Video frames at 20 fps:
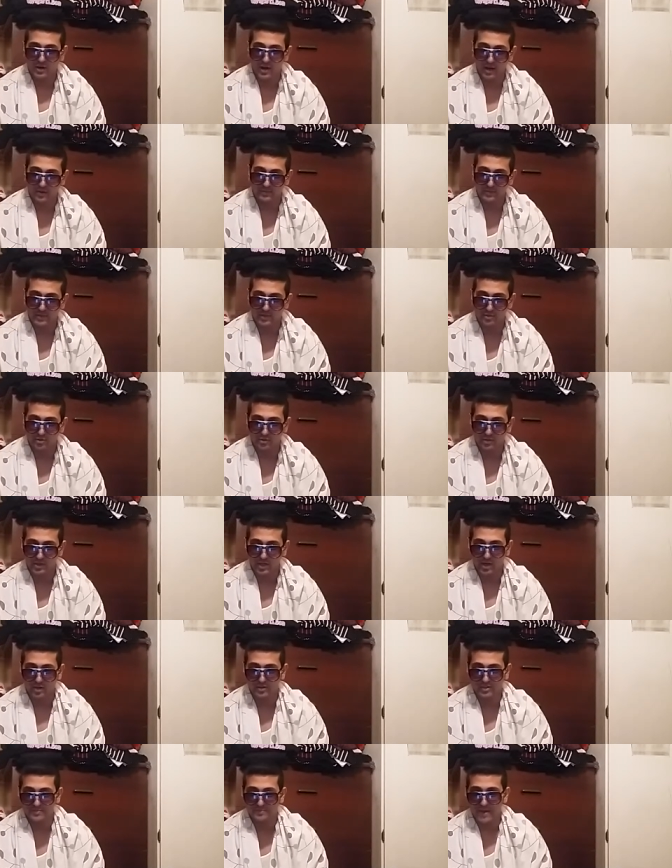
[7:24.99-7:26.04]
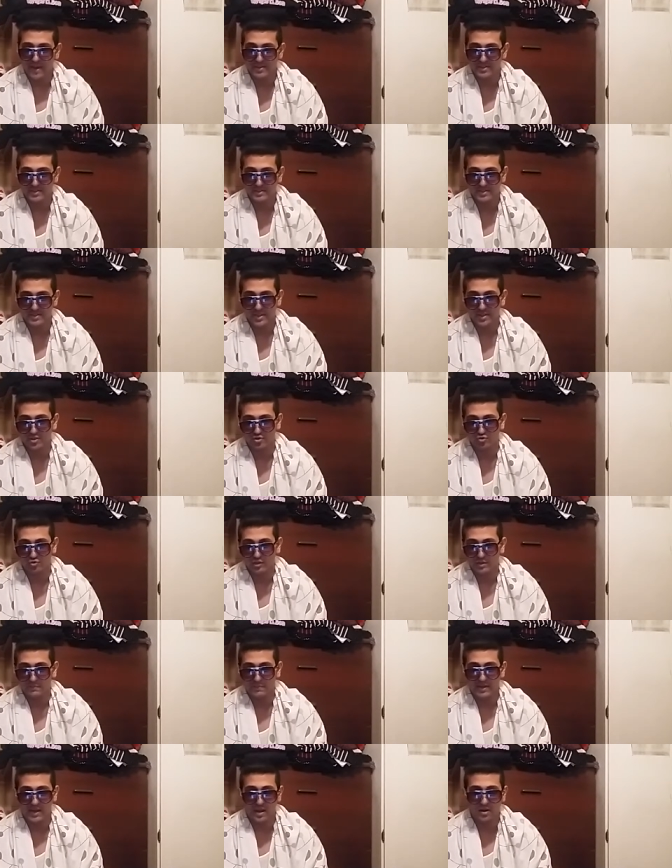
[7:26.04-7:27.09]
I really don't care. This match doesn't
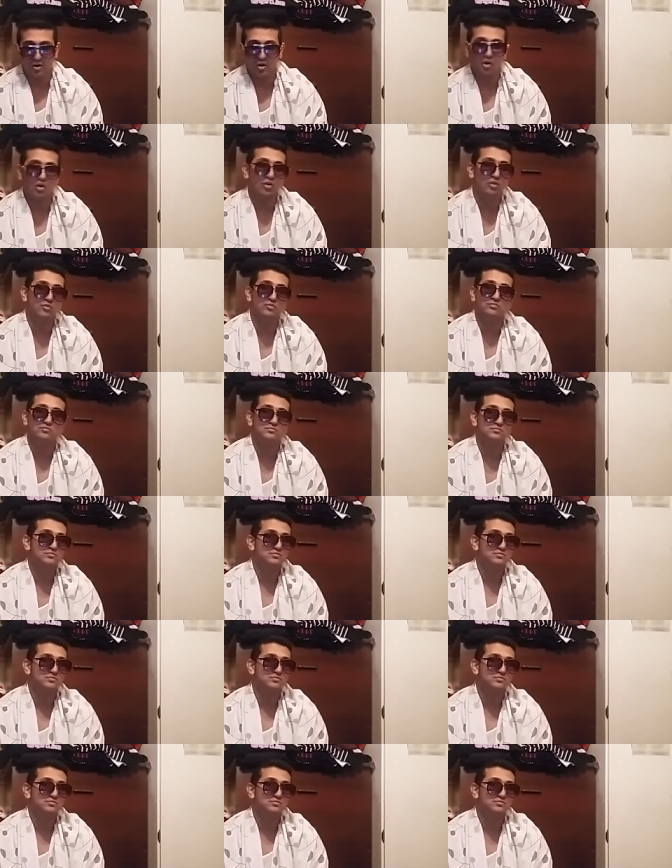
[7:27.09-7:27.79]
intrigue me at all.